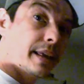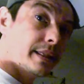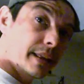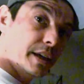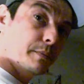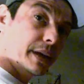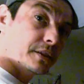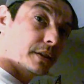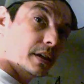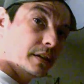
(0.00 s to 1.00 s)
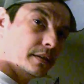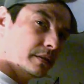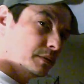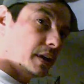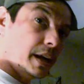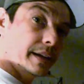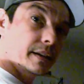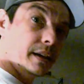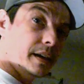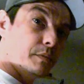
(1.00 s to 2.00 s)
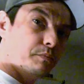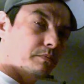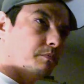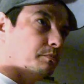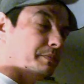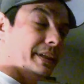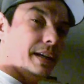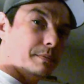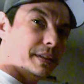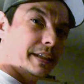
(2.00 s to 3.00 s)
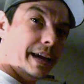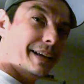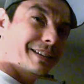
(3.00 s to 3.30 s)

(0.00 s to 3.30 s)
thank you, Patrick Collins. And big ups to Kate,